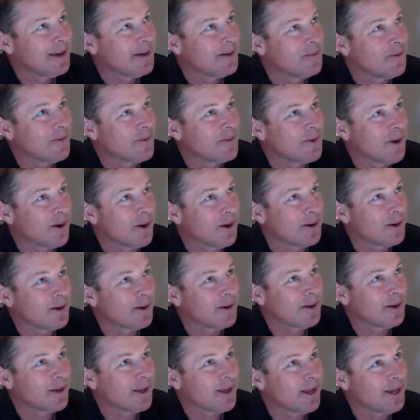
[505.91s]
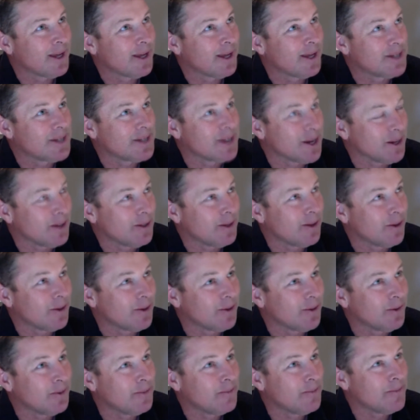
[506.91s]
We've got Adele,
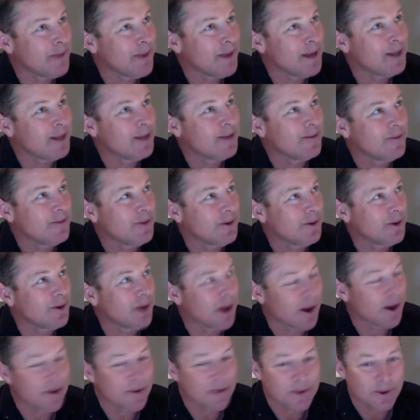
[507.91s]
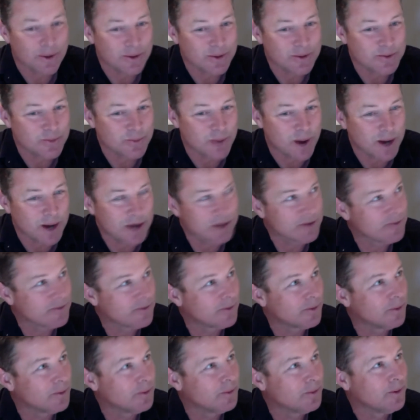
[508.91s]
who many of you know, who's
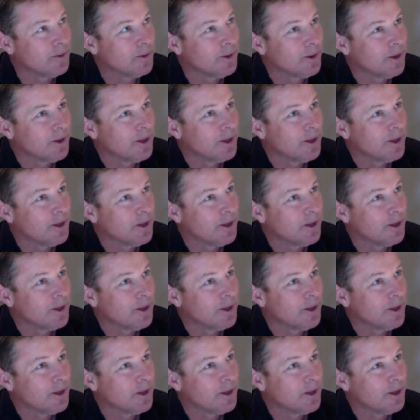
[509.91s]
wonderful,